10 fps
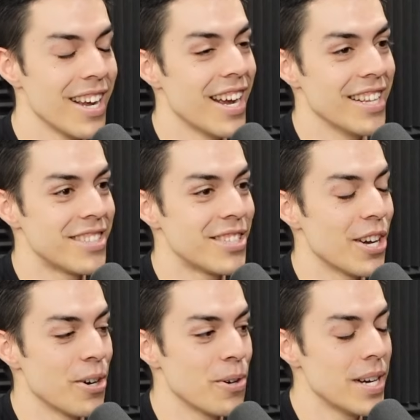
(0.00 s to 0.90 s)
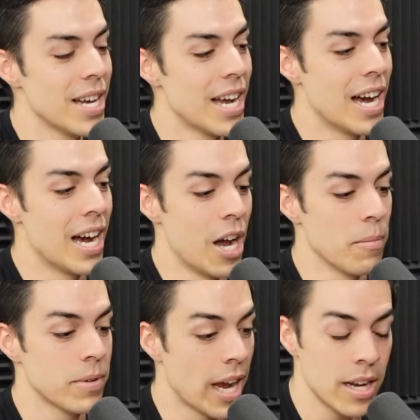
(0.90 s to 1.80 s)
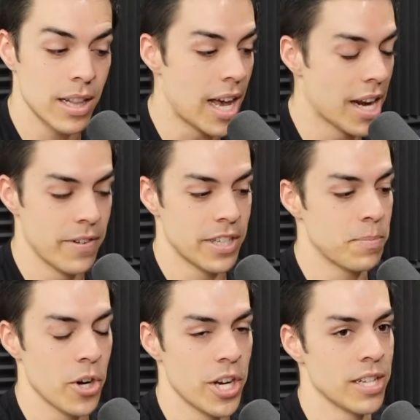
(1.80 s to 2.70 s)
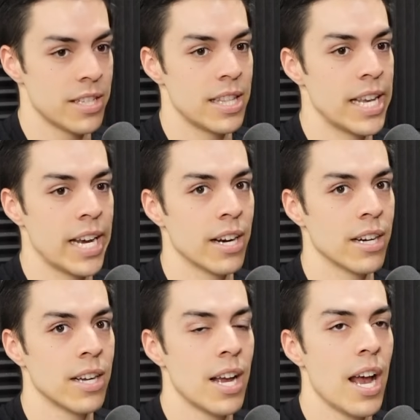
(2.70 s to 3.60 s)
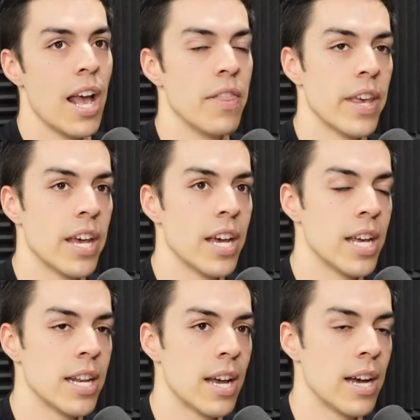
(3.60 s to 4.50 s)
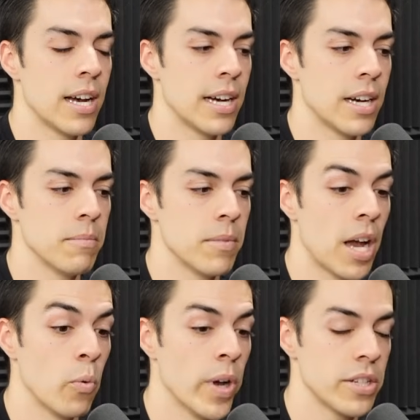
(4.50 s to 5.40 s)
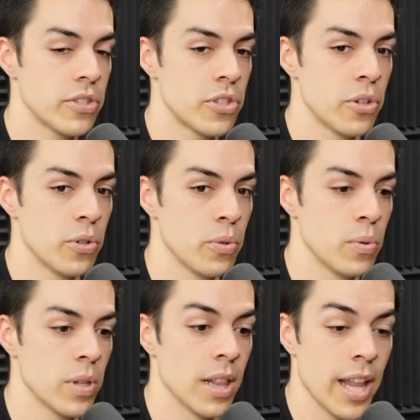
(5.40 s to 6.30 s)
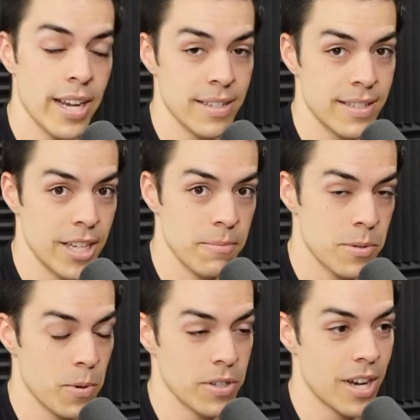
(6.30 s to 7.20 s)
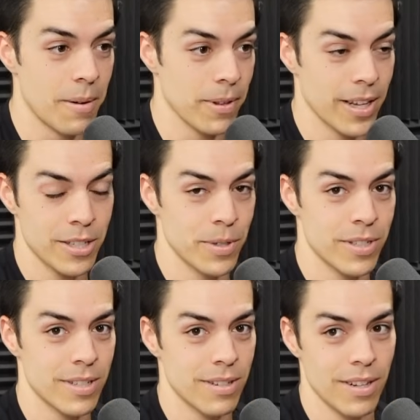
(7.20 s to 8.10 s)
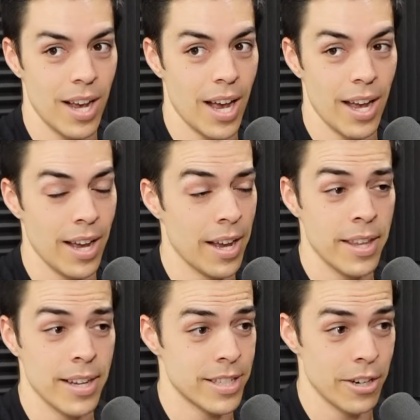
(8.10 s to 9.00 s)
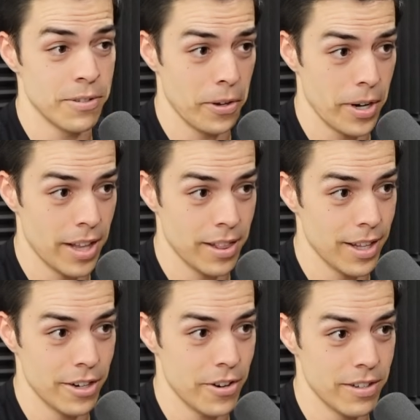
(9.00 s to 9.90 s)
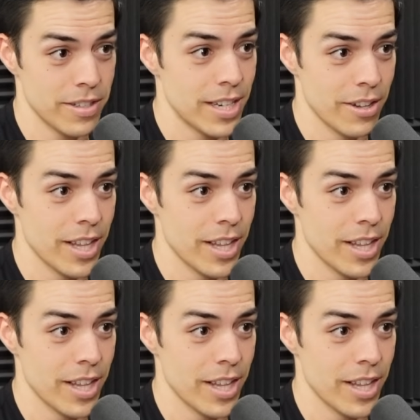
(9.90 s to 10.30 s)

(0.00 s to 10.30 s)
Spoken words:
And so gained a lot of experience there. And then I went to Legacy Sports Complex, which I think it's Arizona Athletic Grounds now.